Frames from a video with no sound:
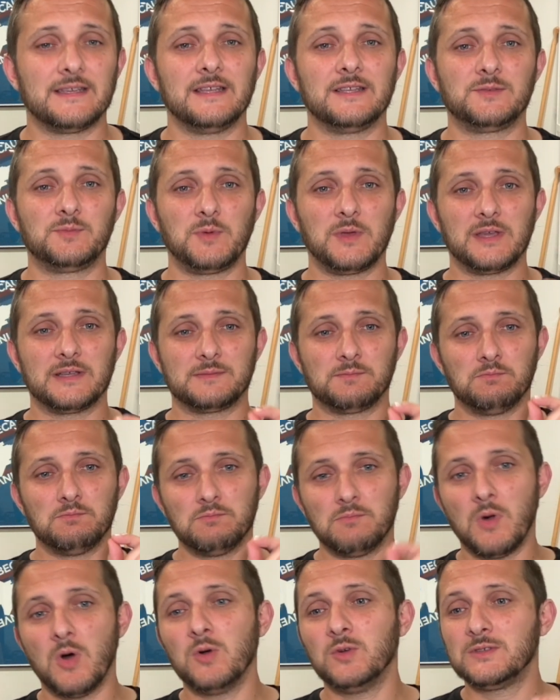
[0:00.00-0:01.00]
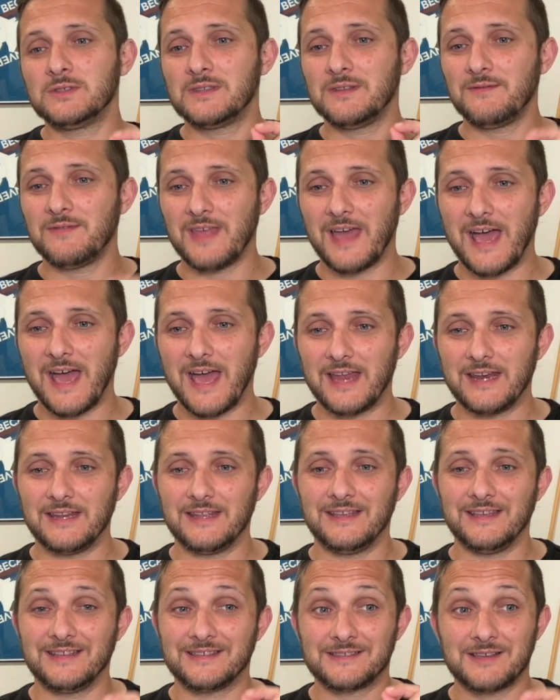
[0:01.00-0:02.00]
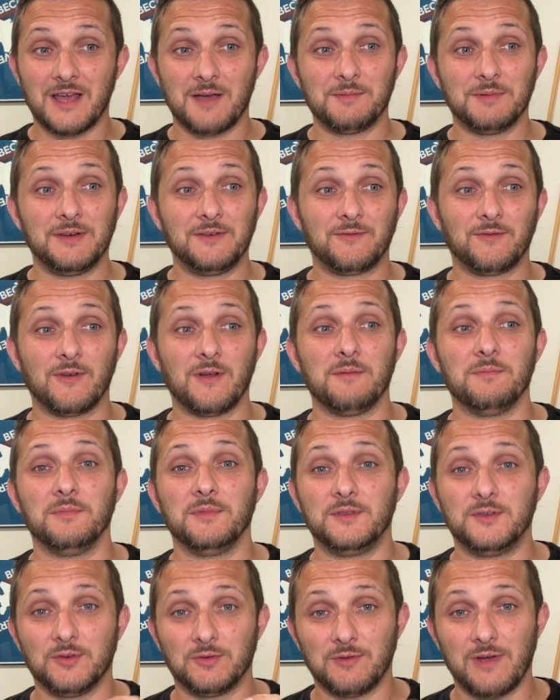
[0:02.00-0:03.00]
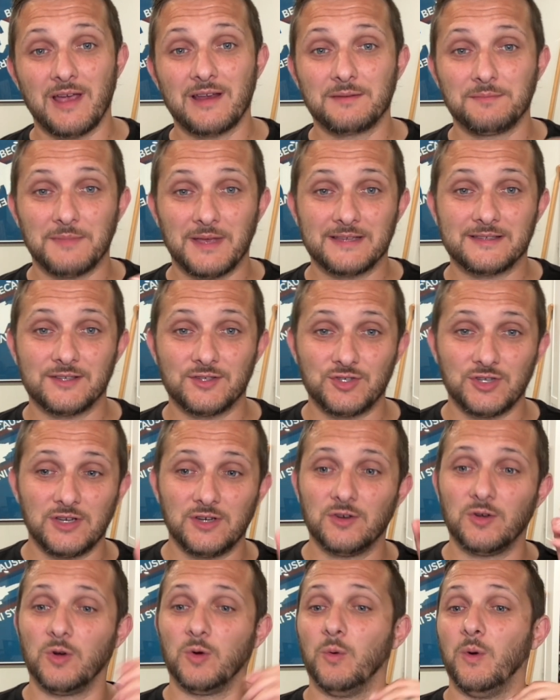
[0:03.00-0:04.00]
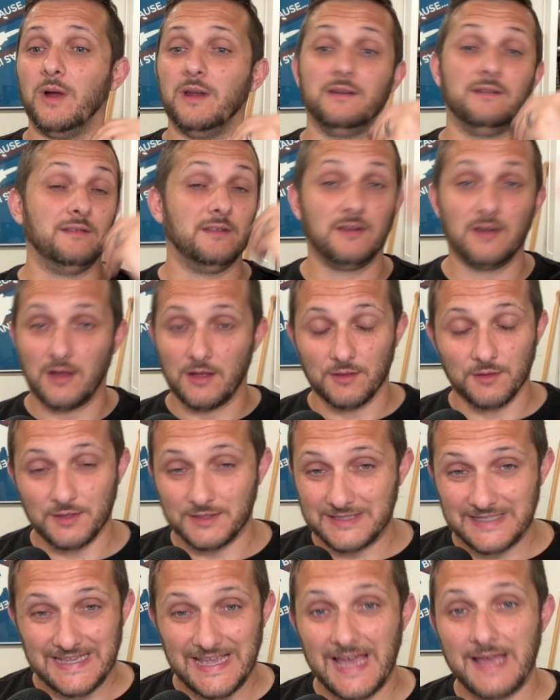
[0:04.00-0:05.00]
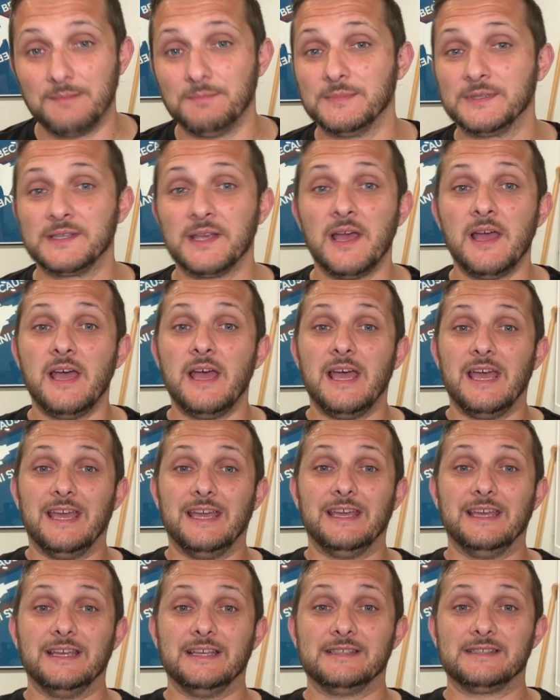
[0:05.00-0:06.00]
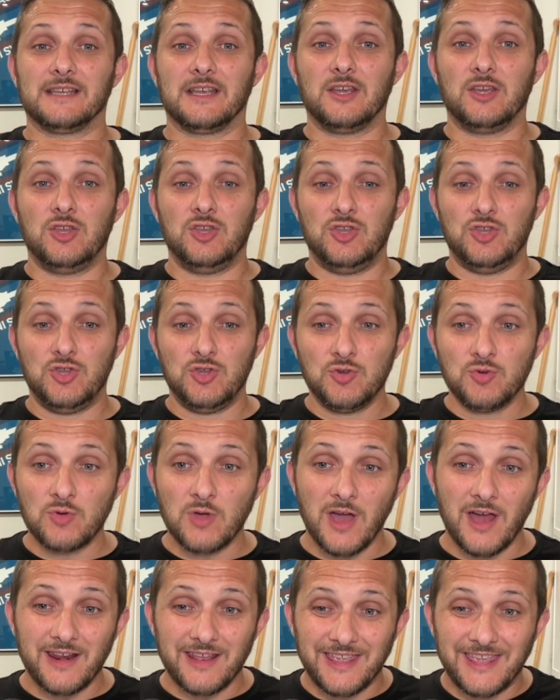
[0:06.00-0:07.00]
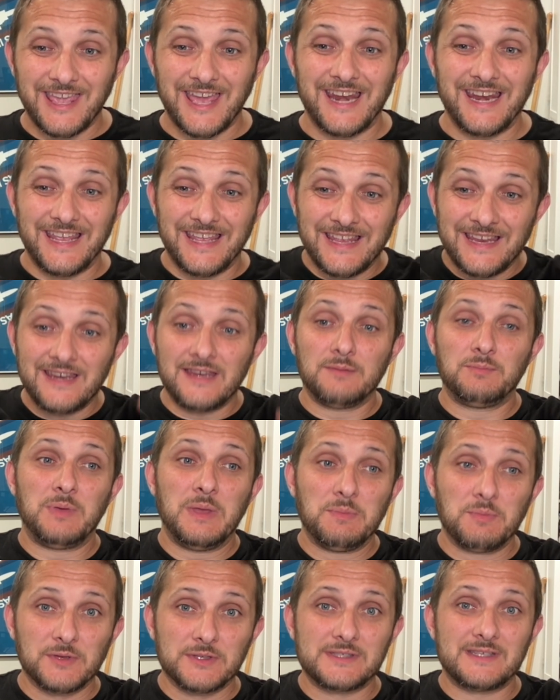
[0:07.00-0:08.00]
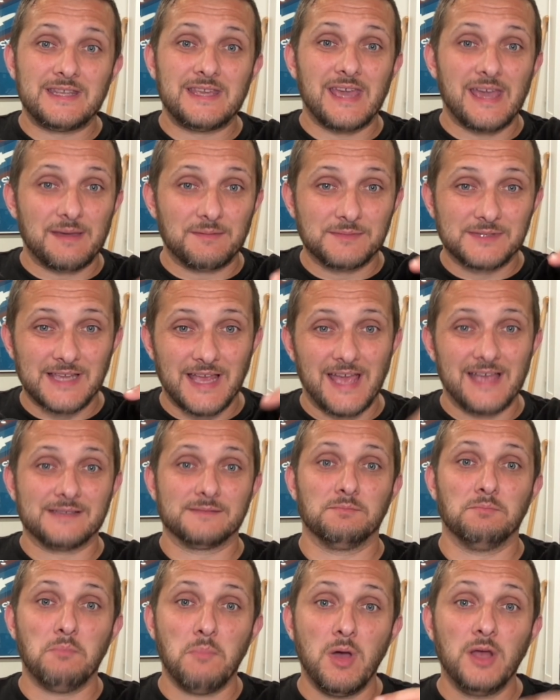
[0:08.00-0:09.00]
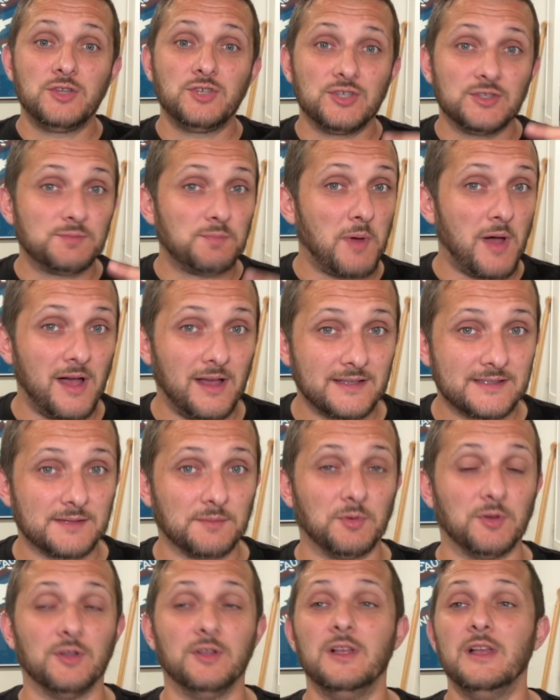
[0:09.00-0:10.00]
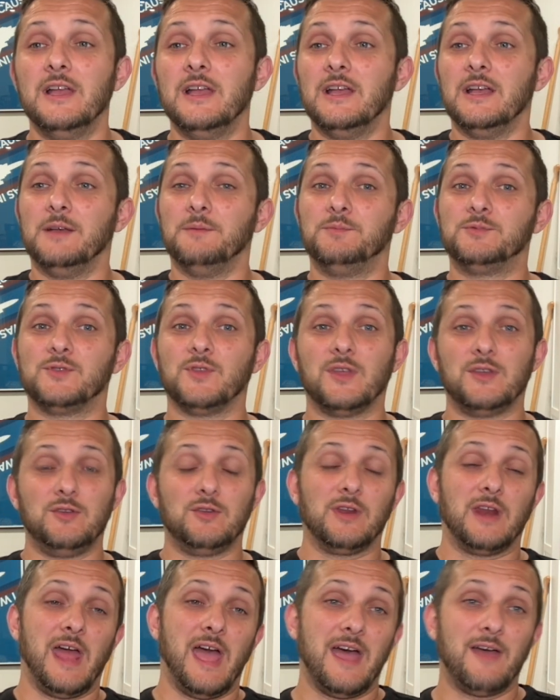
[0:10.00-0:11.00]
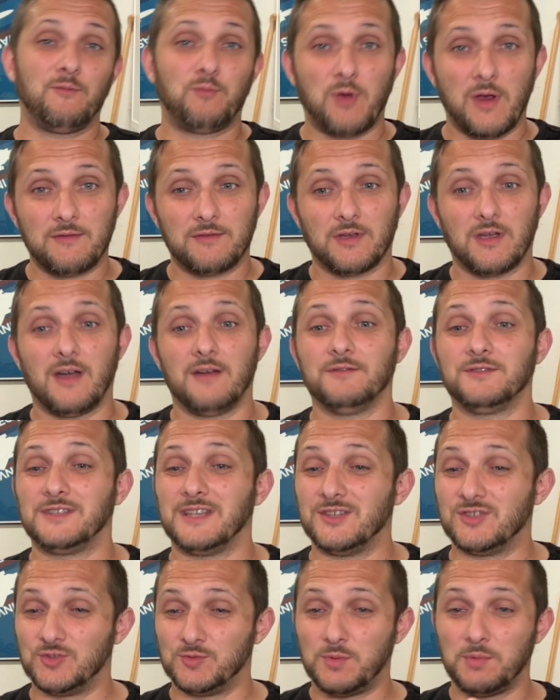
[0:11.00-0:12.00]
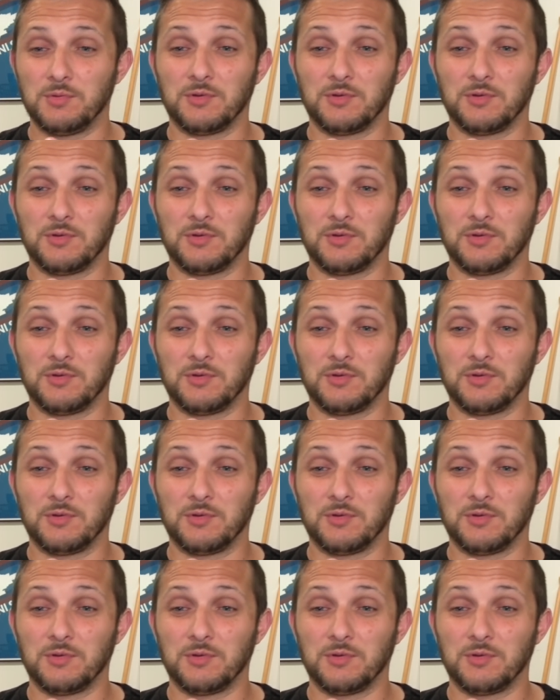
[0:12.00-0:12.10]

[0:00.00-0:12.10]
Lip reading: It's because most of that is coming from direct messaging, or what you call the DMs, is you got to get into people's DMs as much as possible so that you can have private conversations.